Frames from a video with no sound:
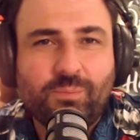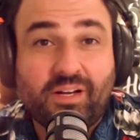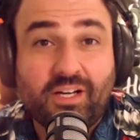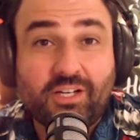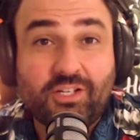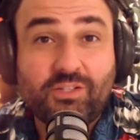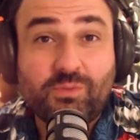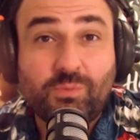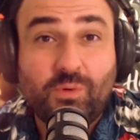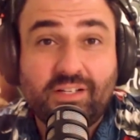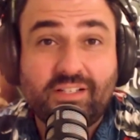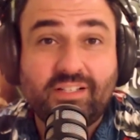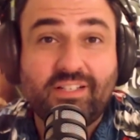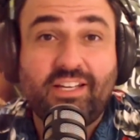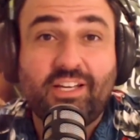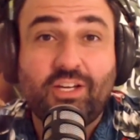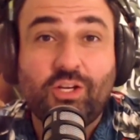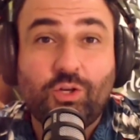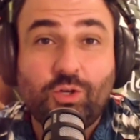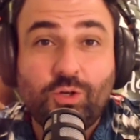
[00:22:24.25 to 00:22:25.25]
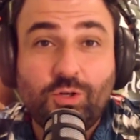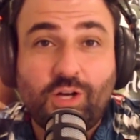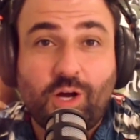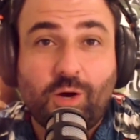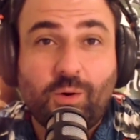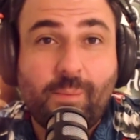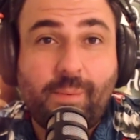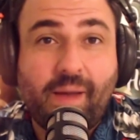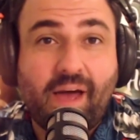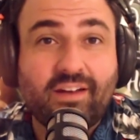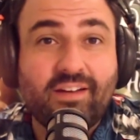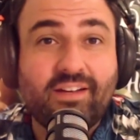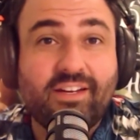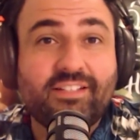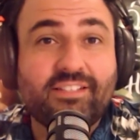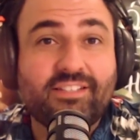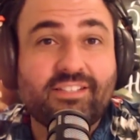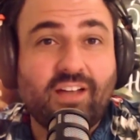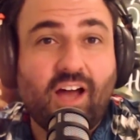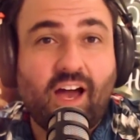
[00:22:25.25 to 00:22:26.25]
but I just wanted to let you know about an
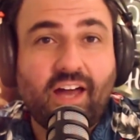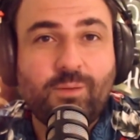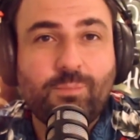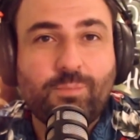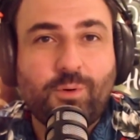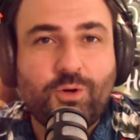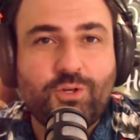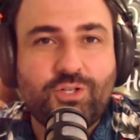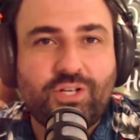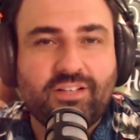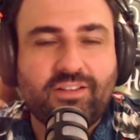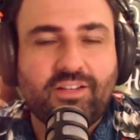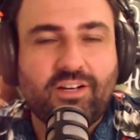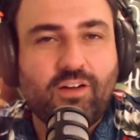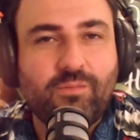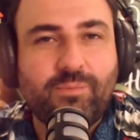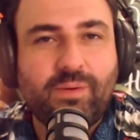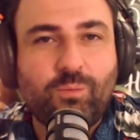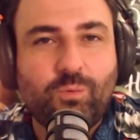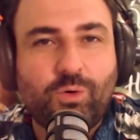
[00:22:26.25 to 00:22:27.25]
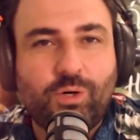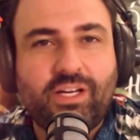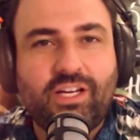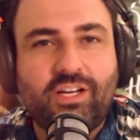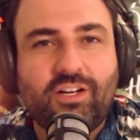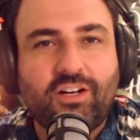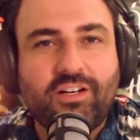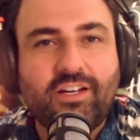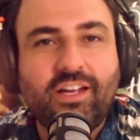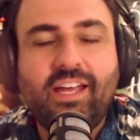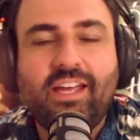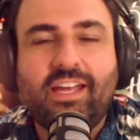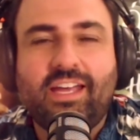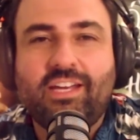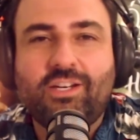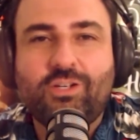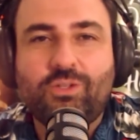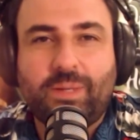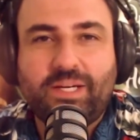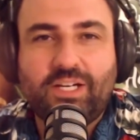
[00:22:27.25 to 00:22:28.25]
exciting project that I've been working on
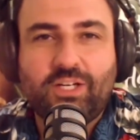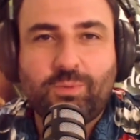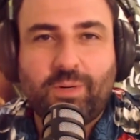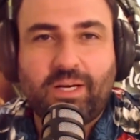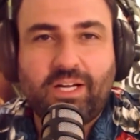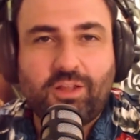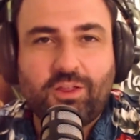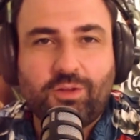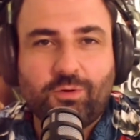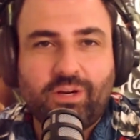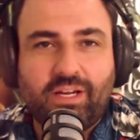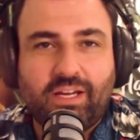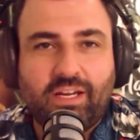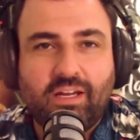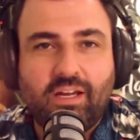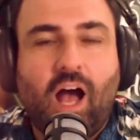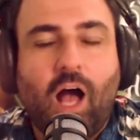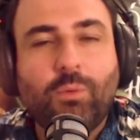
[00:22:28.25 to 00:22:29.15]
in 2023.